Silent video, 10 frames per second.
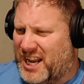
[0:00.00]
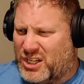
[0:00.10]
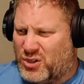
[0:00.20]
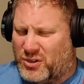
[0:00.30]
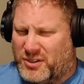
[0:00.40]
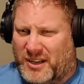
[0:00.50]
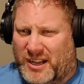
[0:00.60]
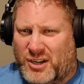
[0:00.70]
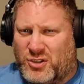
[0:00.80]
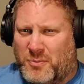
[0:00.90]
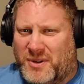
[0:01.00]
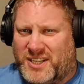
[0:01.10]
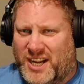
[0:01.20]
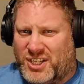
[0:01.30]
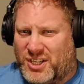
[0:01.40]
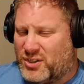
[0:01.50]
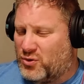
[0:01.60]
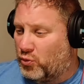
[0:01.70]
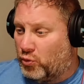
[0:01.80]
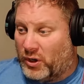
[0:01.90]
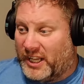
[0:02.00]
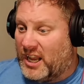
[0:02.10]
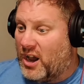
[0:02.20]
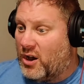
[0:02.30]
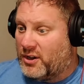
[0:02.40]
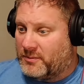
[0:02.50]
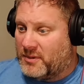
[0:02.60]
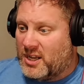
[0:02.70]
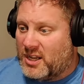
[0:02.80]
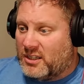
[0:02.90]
instrumentation is really awesome.